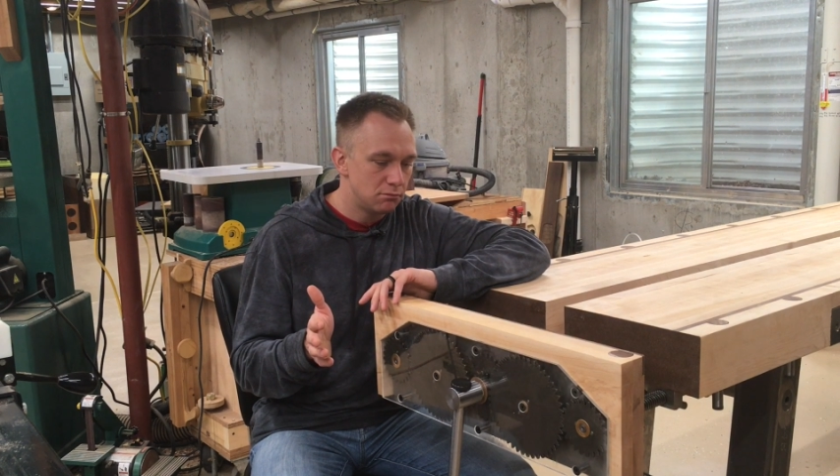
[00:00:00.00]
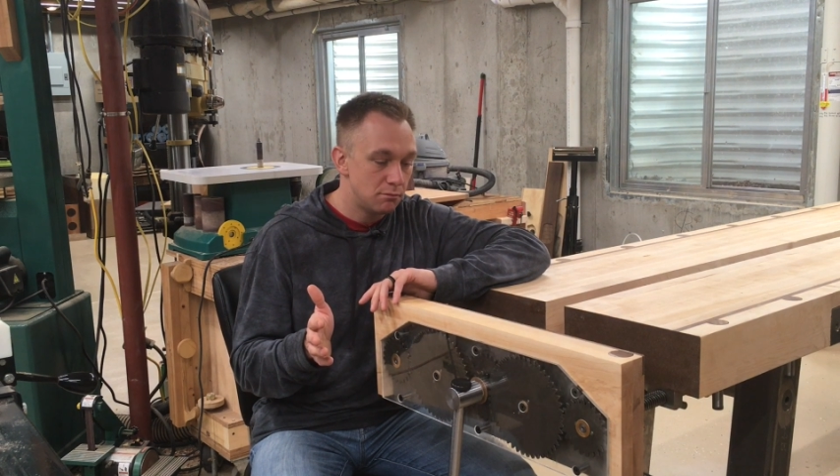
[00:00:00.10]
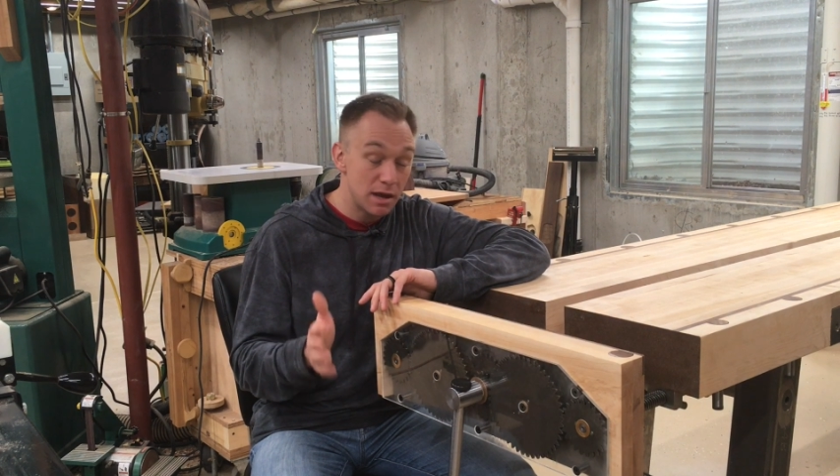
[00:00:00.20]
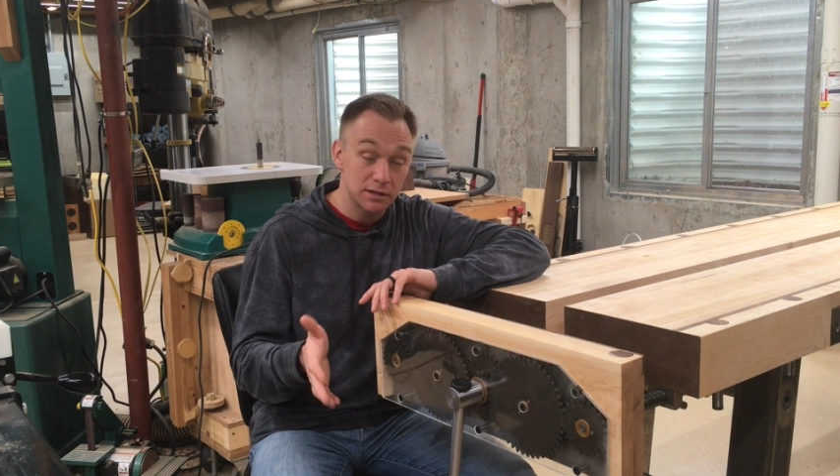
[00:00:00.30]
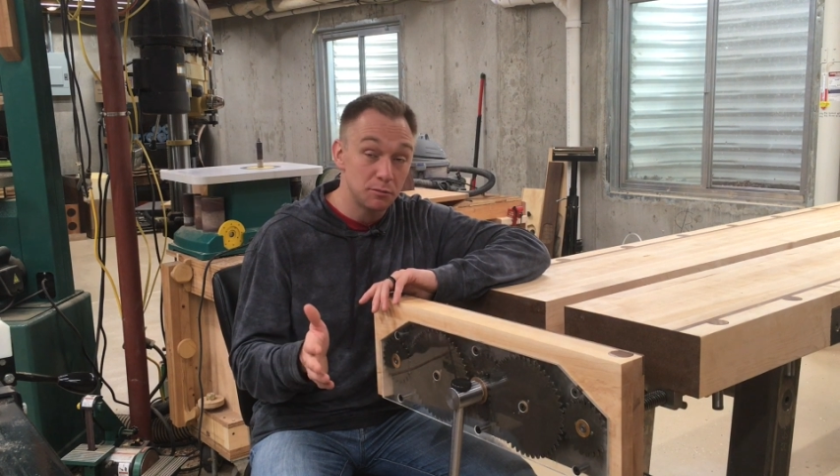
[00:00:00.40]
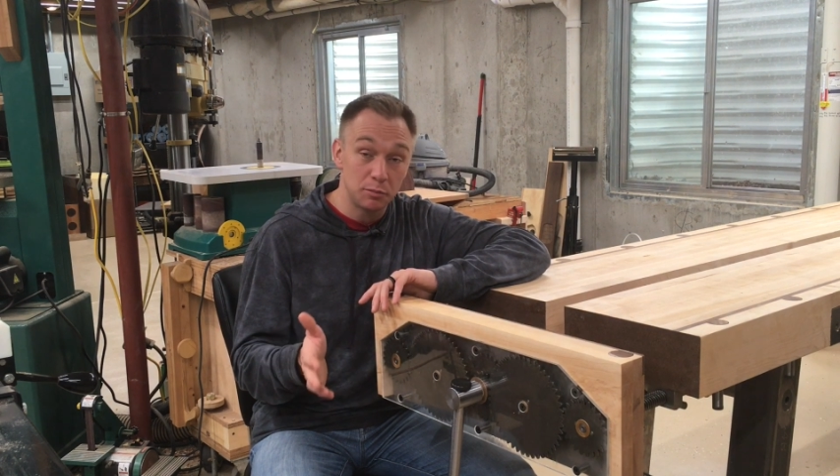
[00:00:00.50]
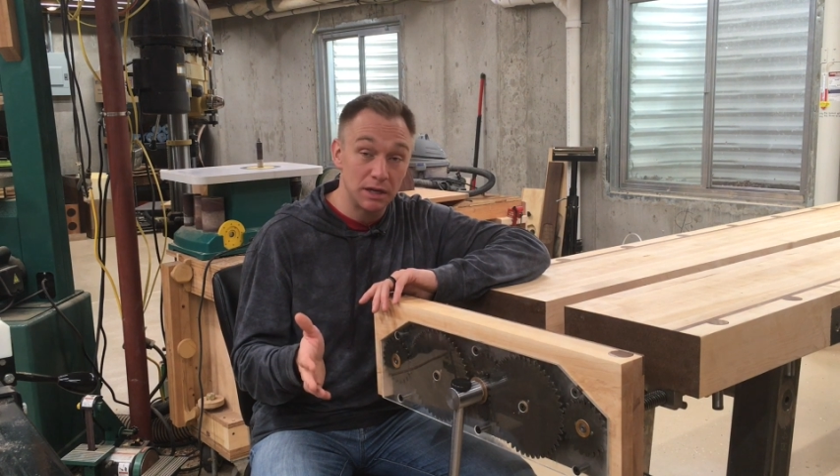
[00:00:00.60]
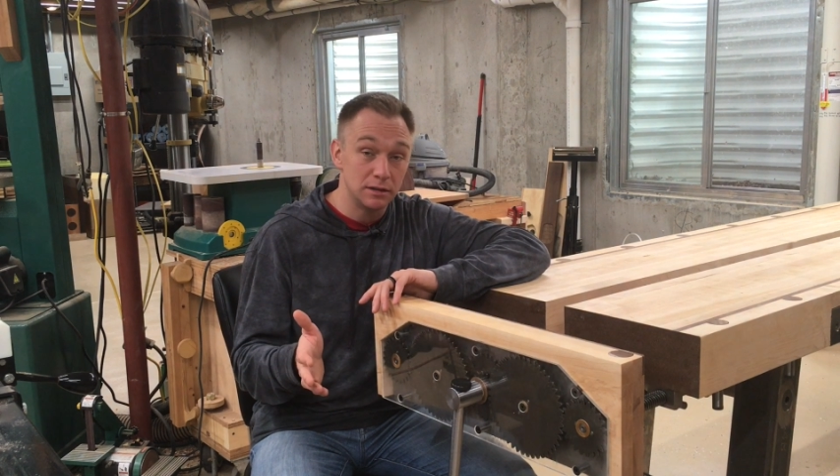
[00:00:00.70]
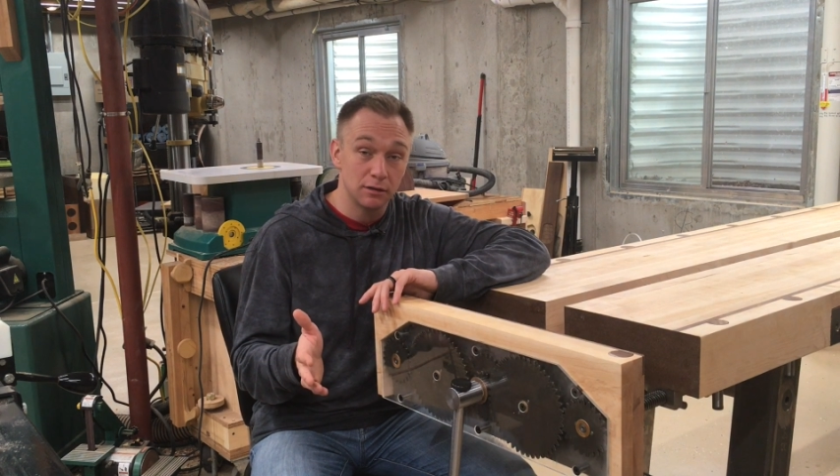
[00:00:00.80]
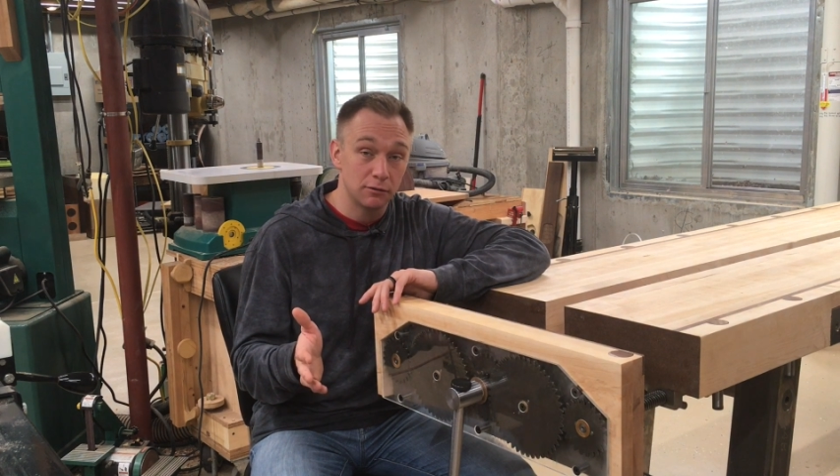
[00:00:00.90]
makes a
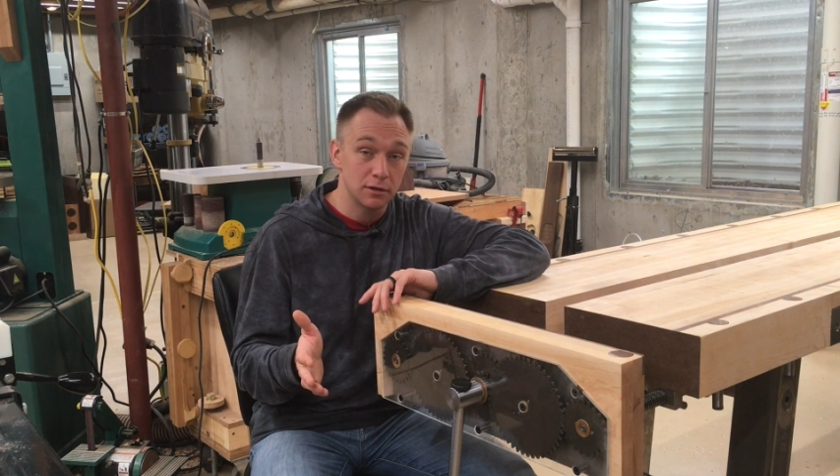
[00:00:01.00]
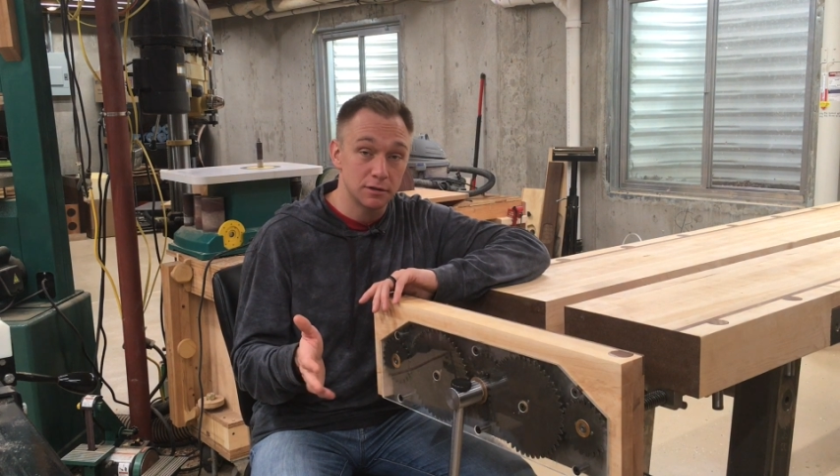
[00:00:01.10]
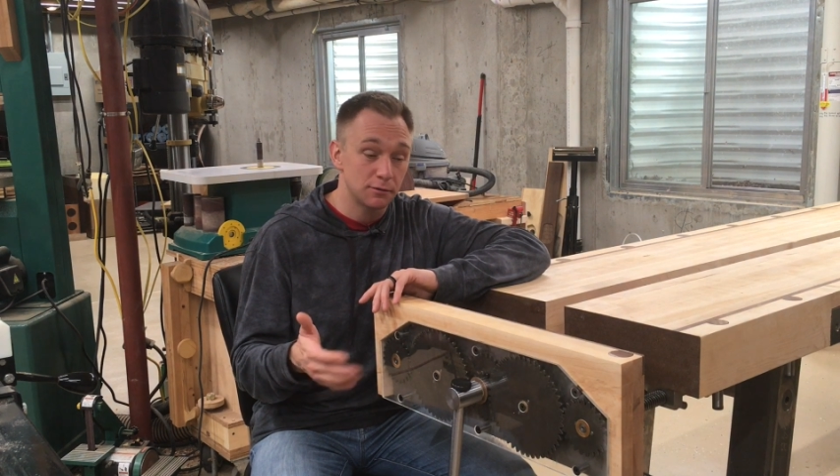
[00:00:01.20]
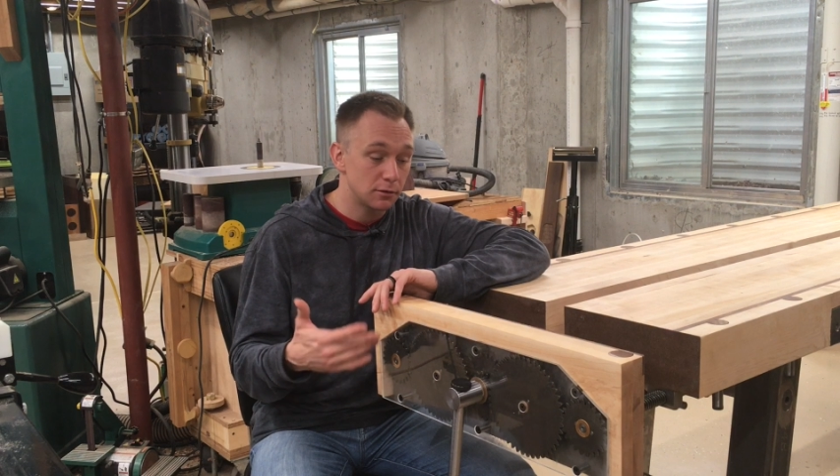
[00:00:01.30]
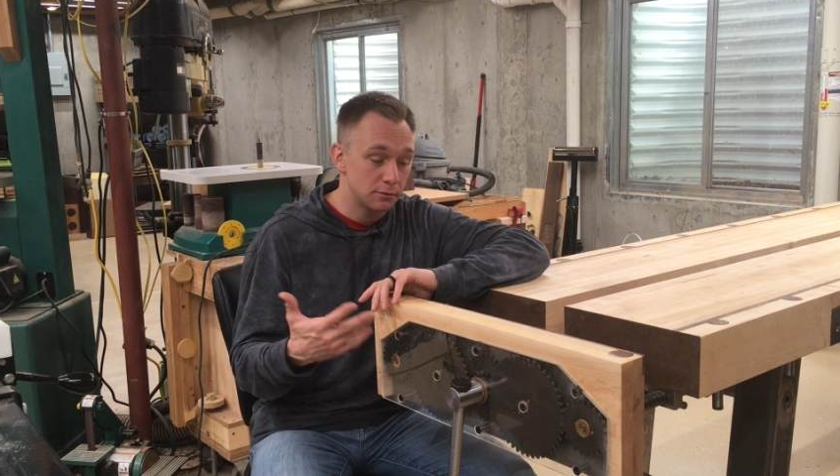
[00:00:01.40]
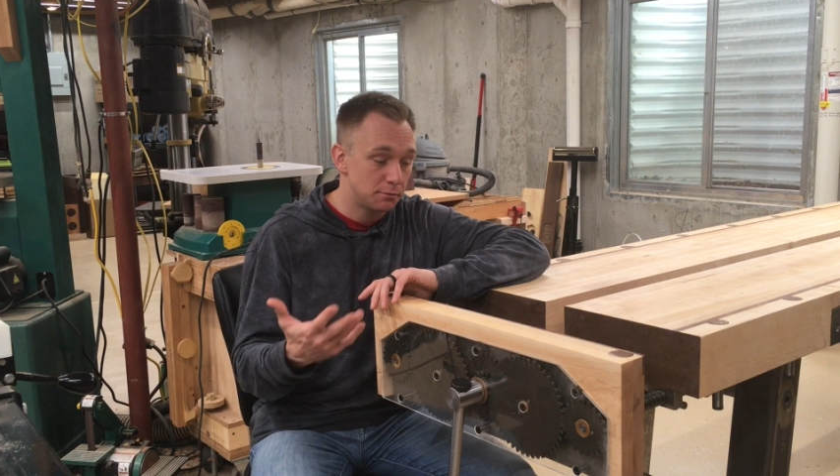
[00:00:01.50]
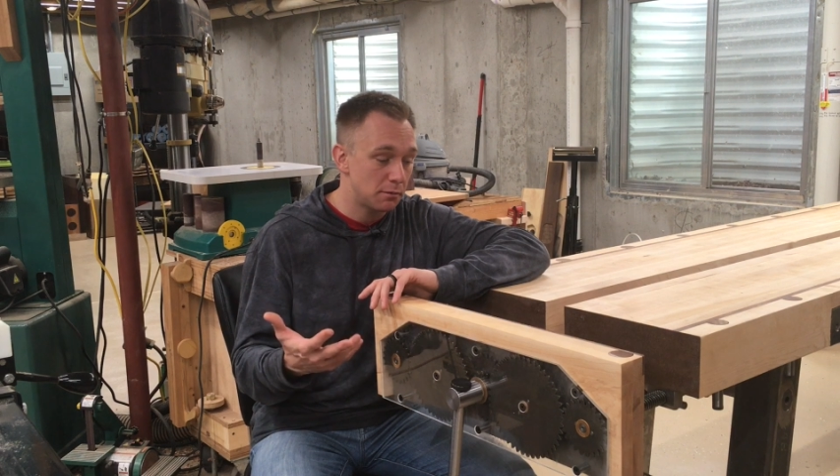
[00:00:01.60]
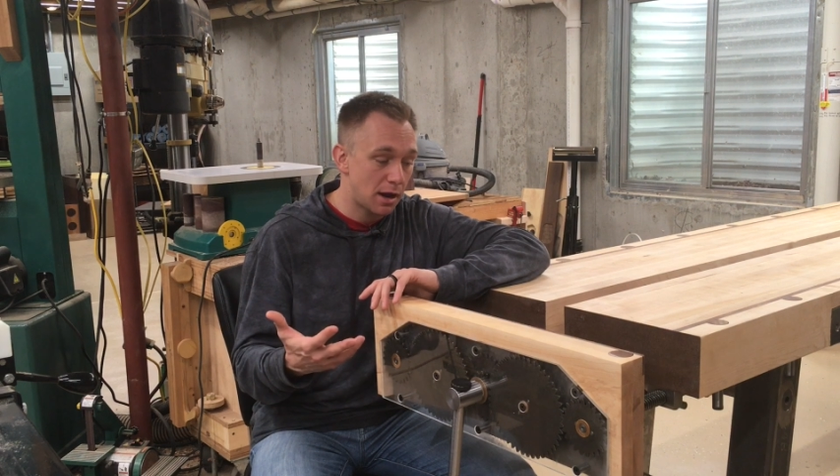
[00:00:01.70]
big difference for